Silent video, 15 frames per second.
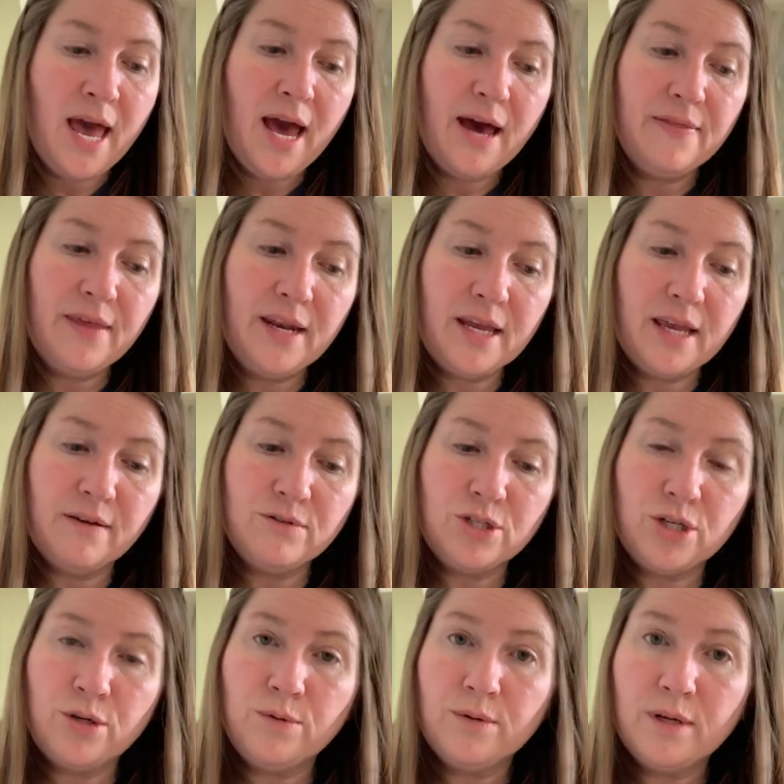And then it gives
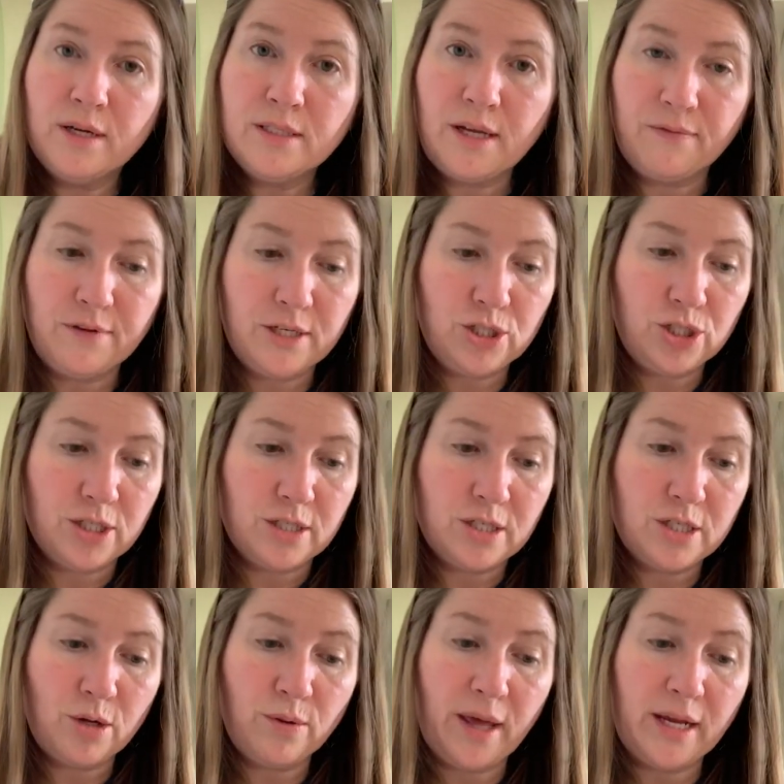you a definition.
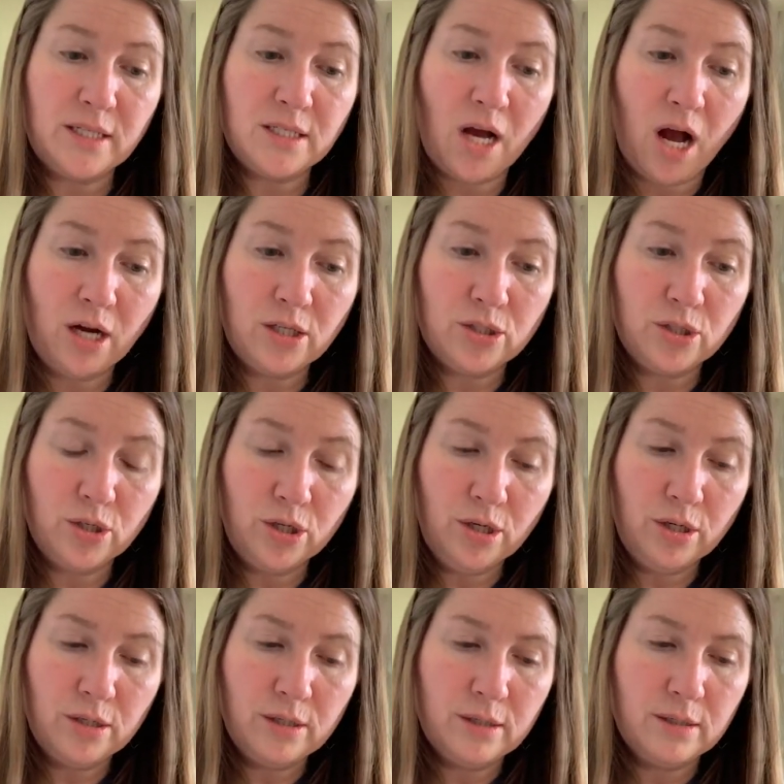So like
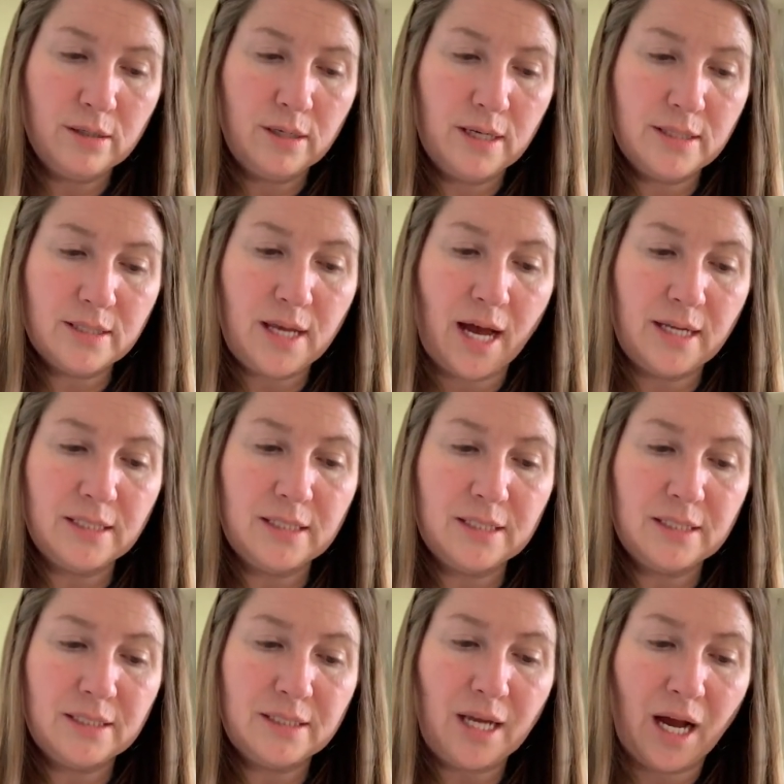doctor, it's got
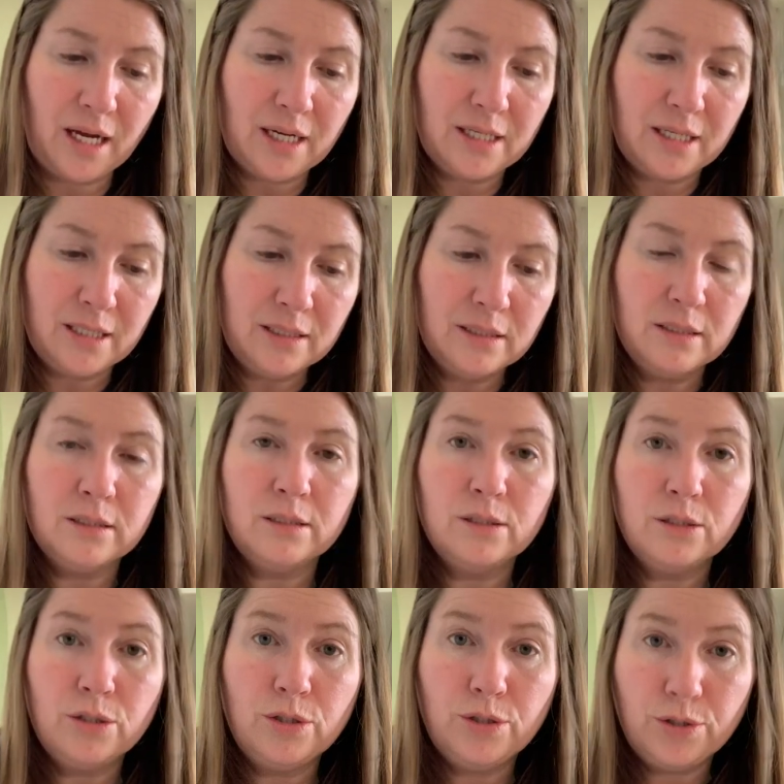
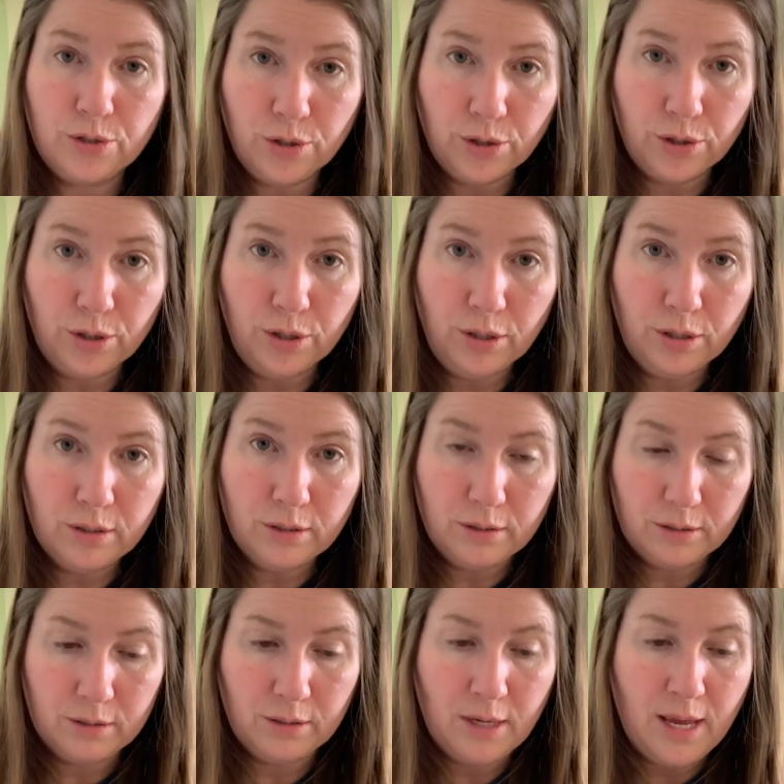doctor,
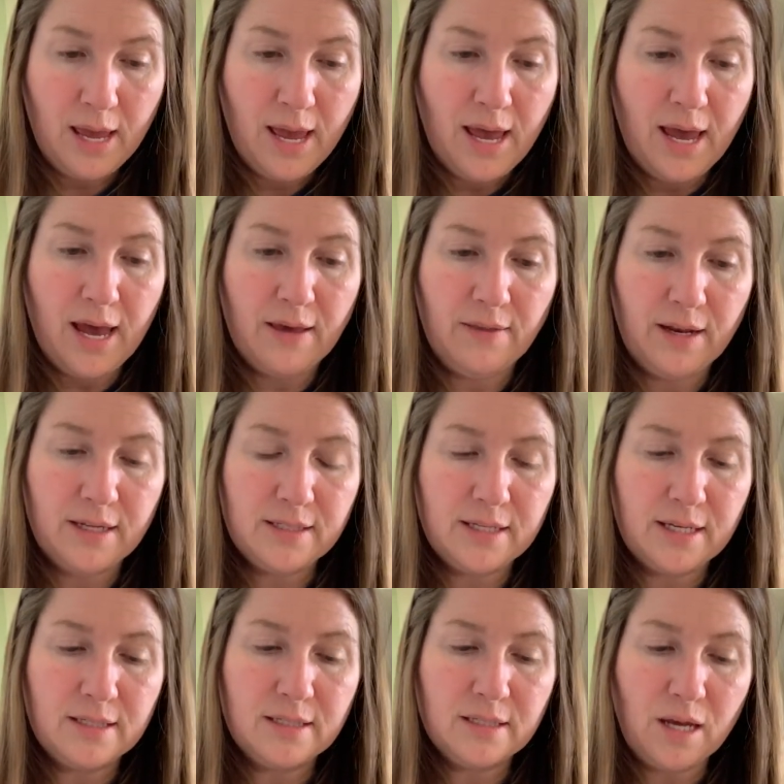and then it
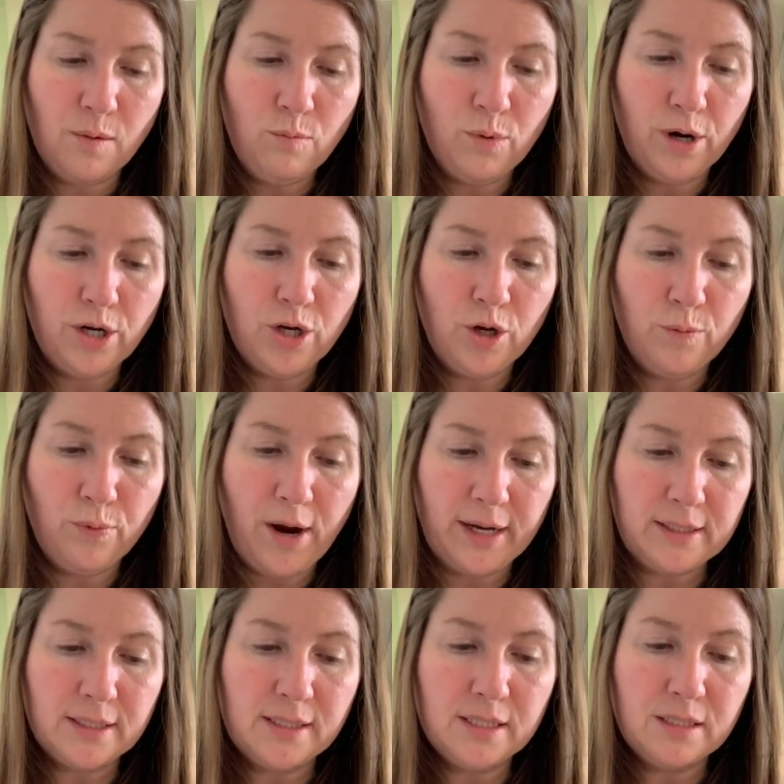says someone who
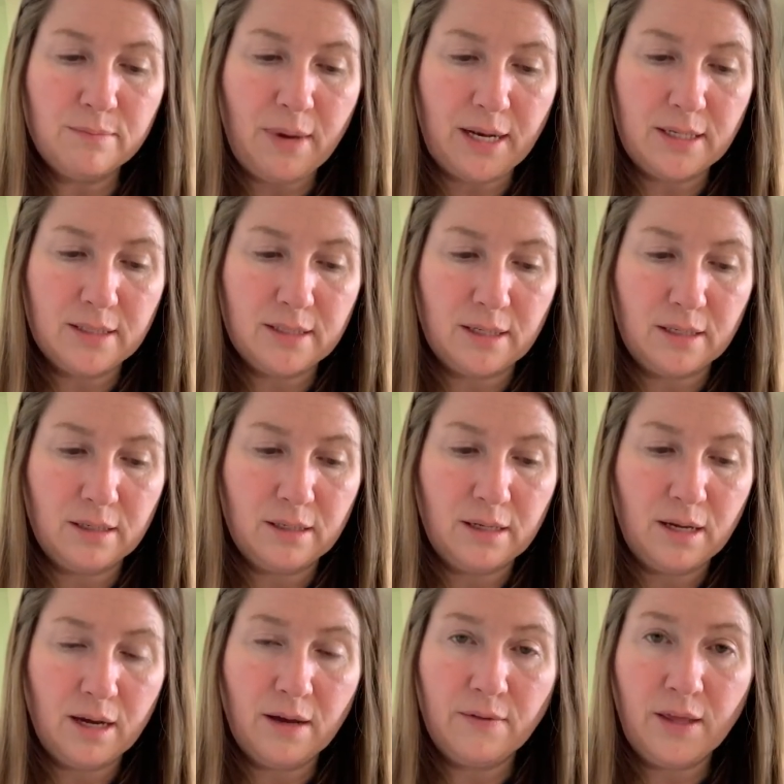practices medicine.
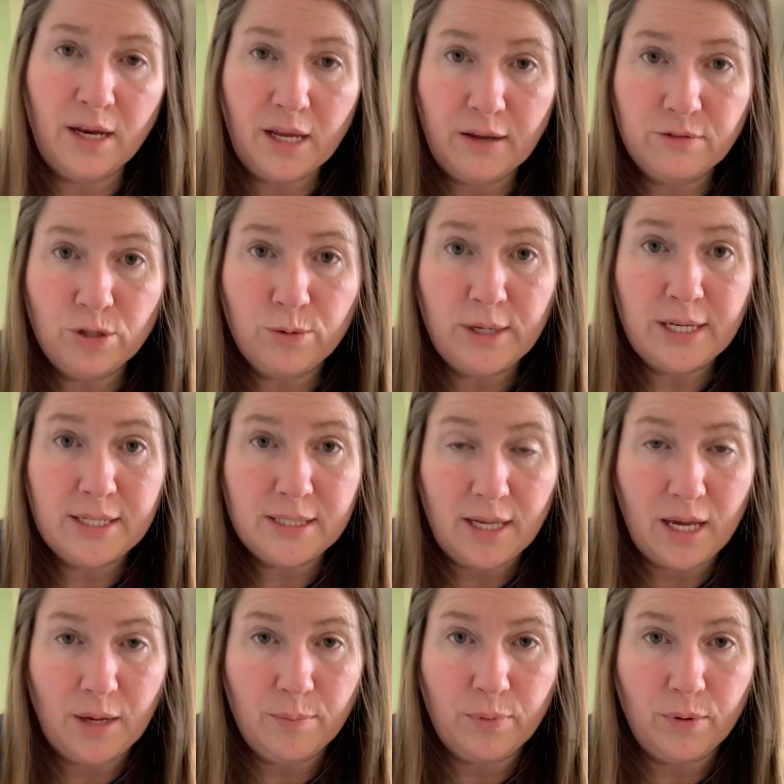And then it gives you an
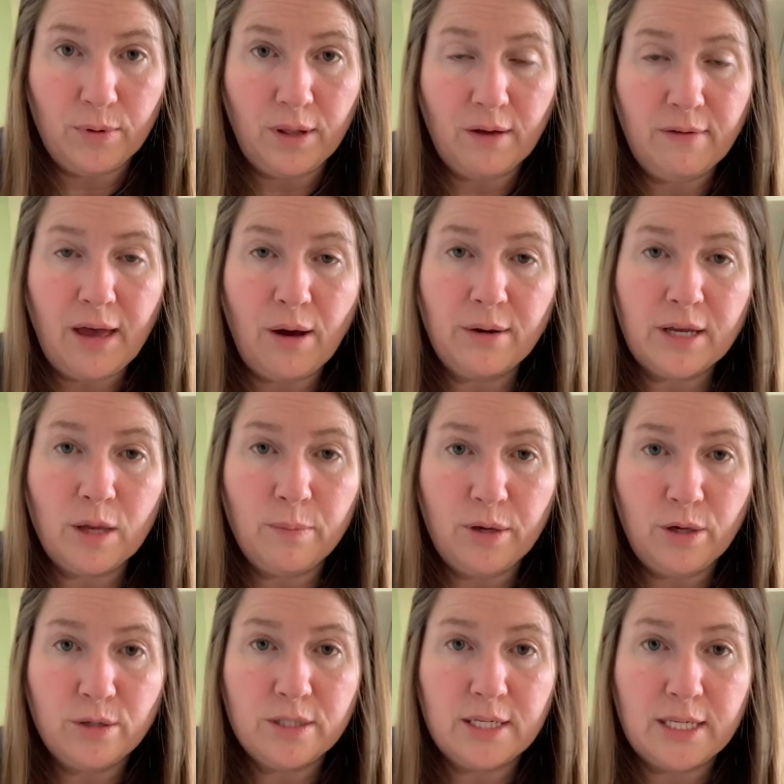example of how it can be
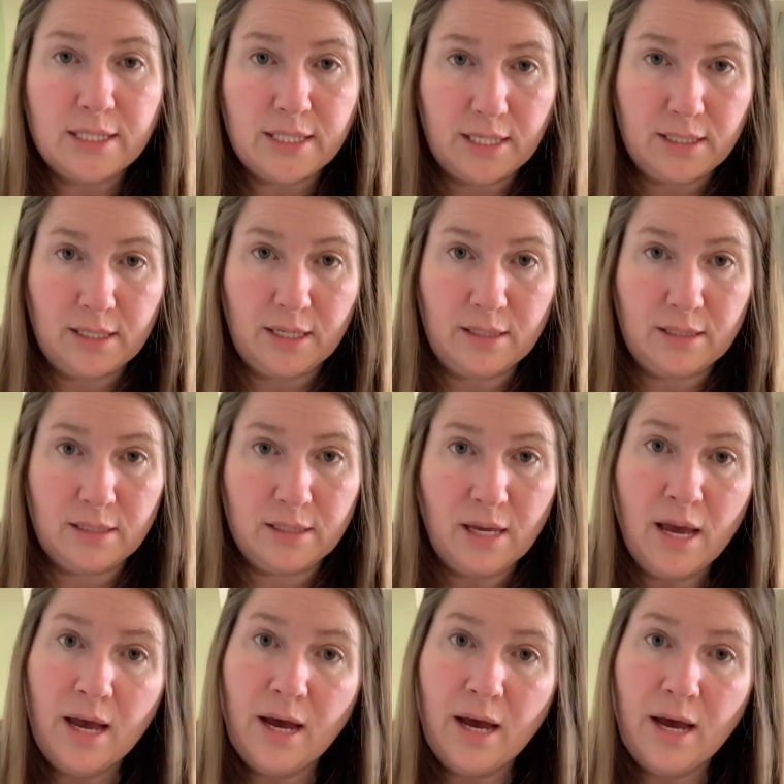used in a sentence.